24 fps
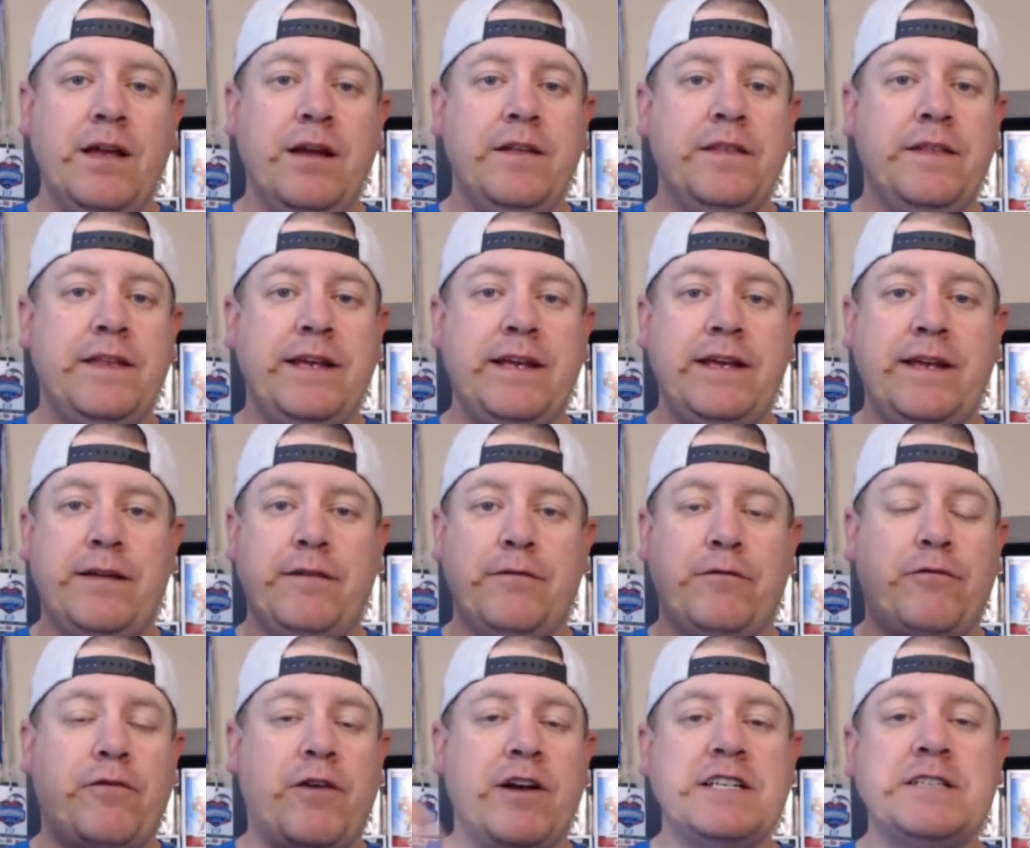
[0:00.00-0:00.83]
the
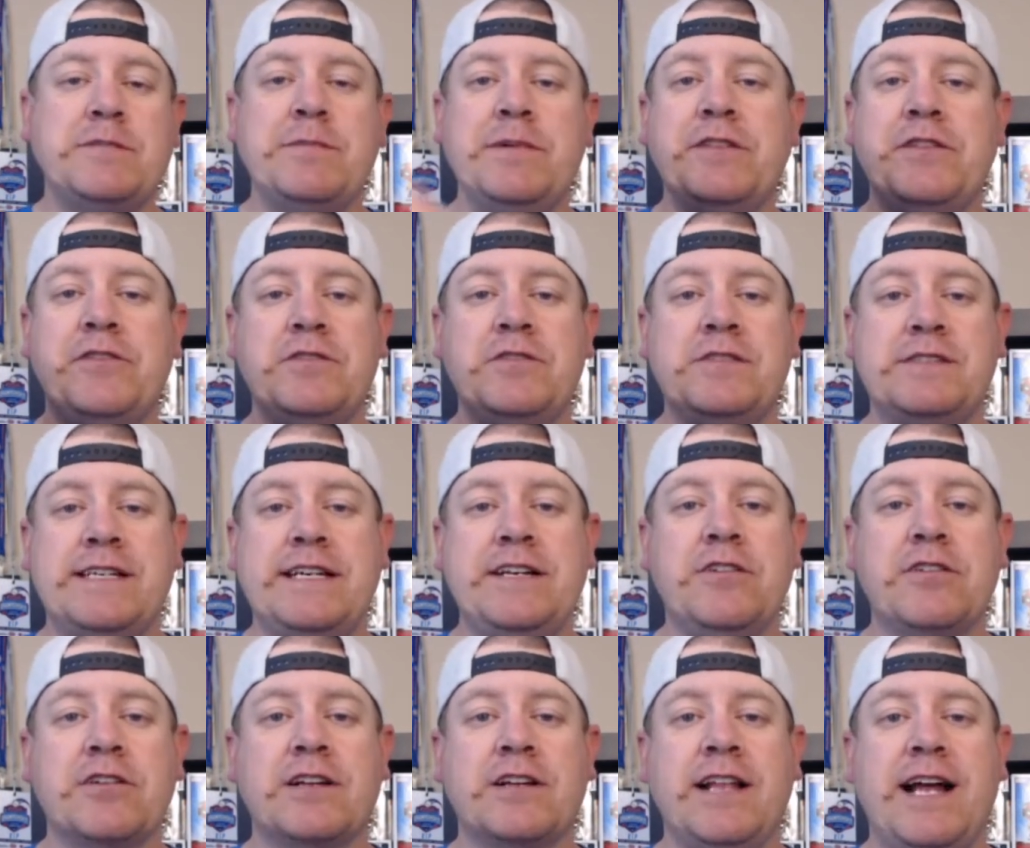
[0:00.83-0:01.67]
freshman through
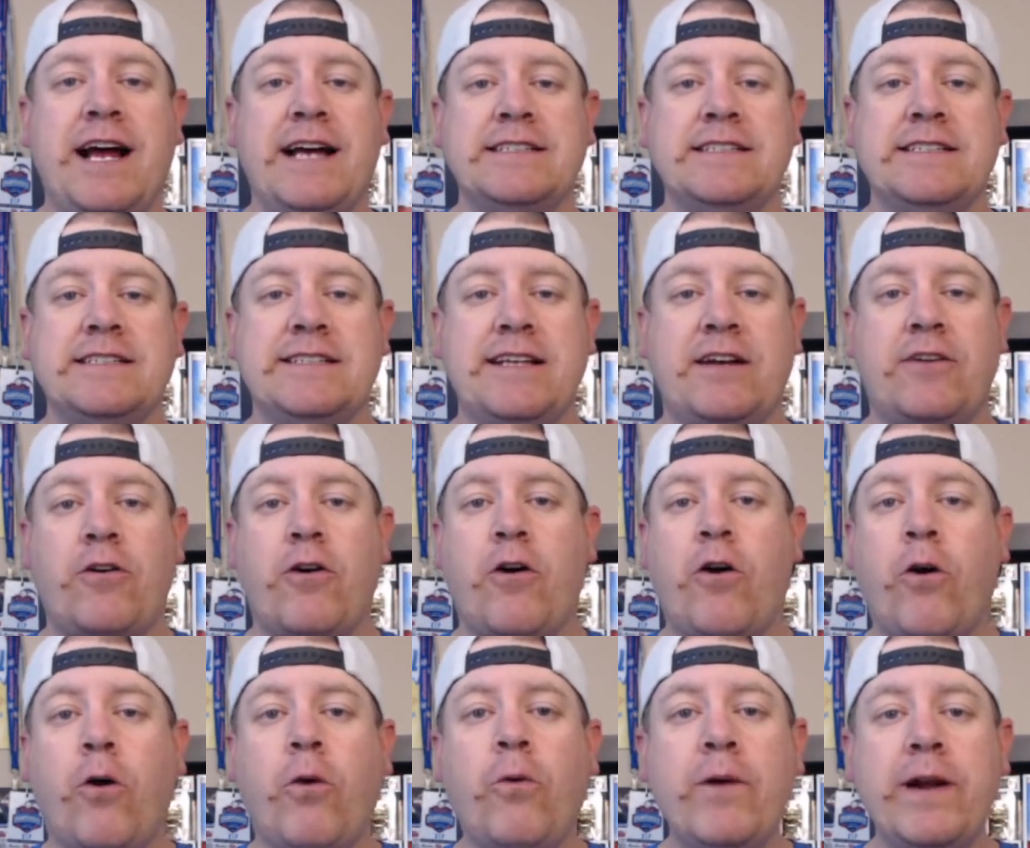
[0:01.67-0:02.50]
senior classes that are
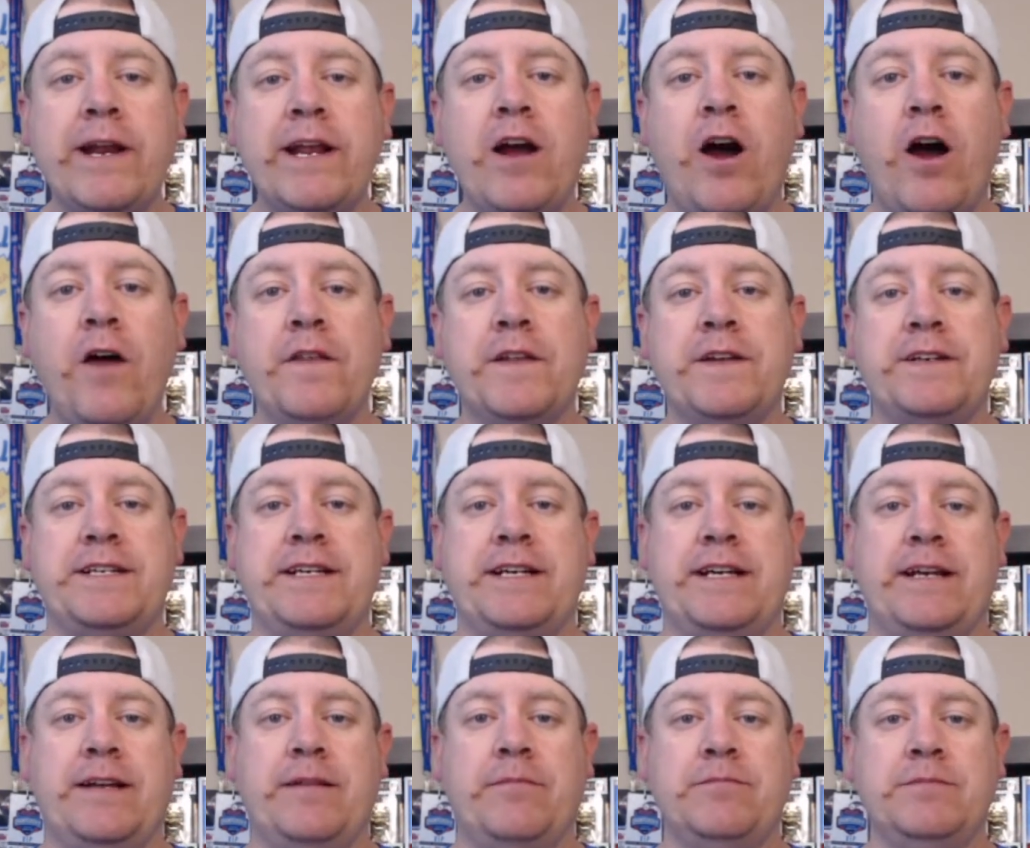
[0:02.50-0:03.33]
already on the
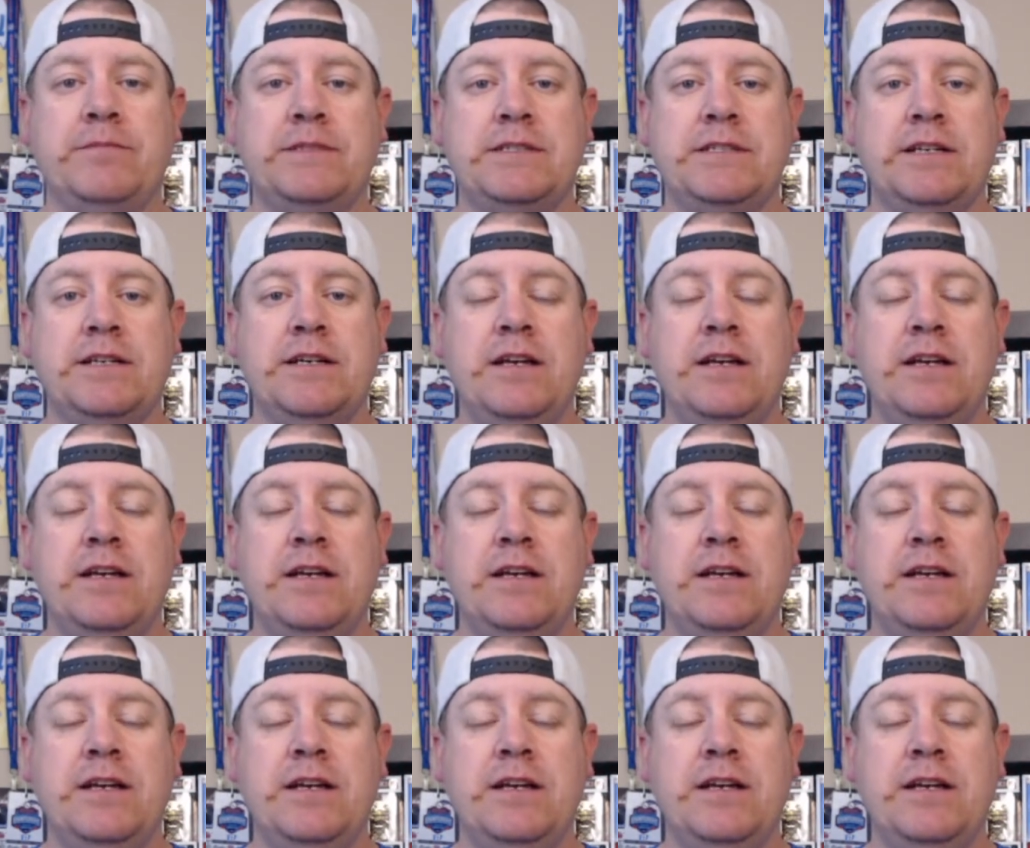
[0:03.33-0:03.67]
teams,